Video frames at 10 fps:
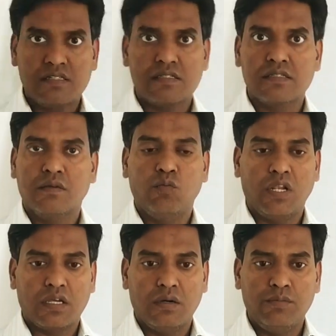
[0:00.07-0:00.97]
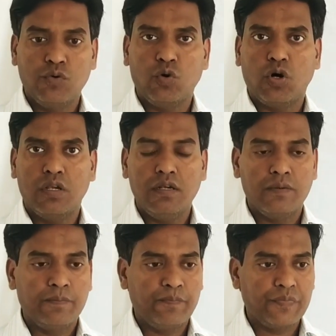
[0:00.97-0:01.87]
Welcome you all.
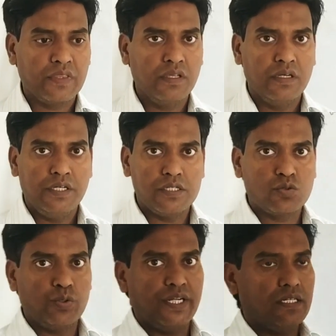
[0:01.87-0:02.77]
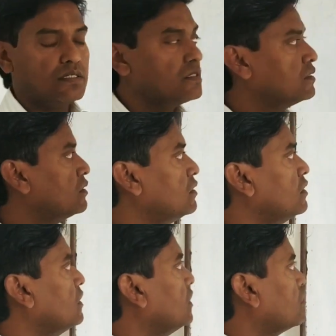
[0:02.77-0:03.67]
Students,
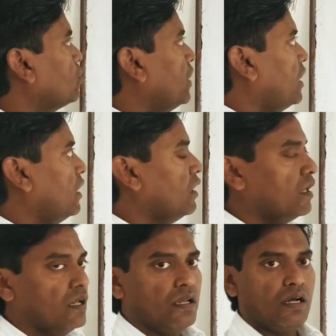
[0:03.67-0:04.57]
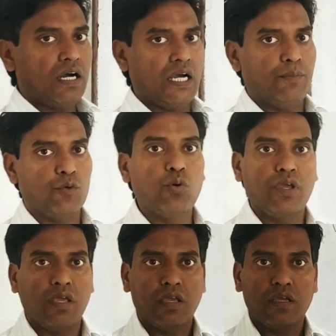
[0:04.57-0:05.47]
today I am
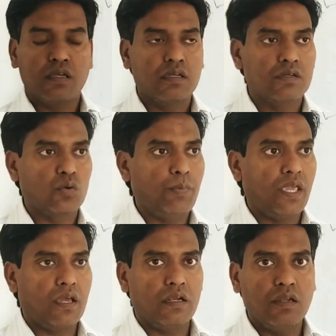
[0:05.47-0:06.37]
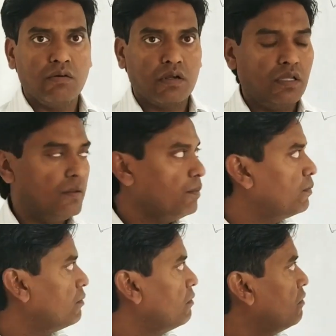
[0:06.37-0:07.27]
going to make a new clip
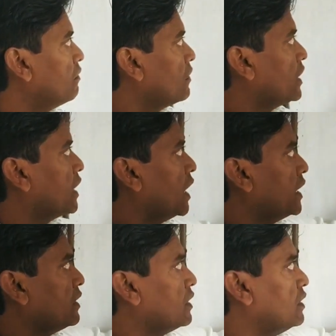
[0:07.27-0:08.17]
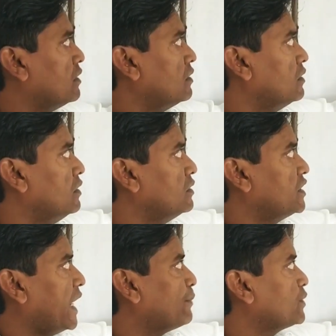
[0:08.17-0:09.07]
regarding the
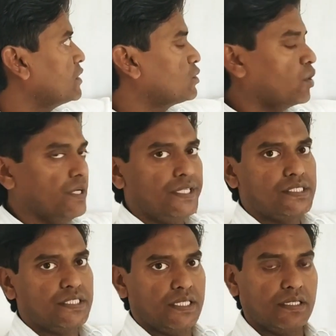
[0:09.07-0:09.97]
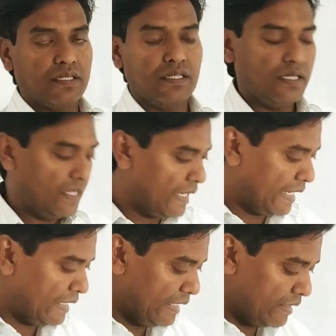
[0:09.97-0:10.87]
chapter solid state,
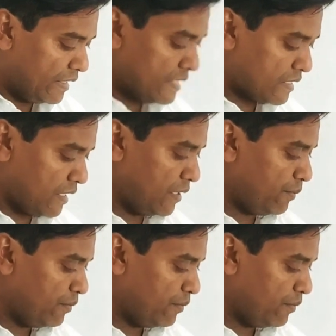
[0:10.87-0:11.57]
and in this clip